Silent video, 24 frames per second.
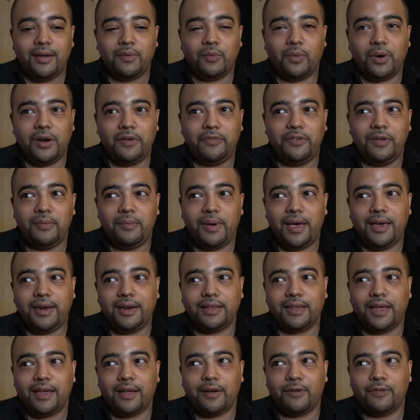What if you made
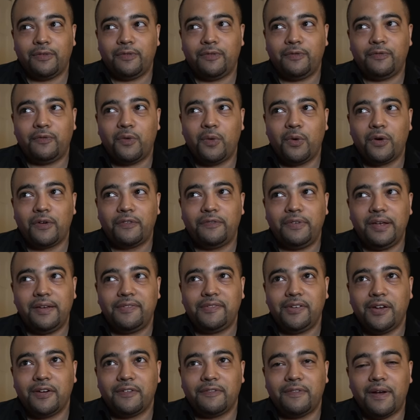it like a $450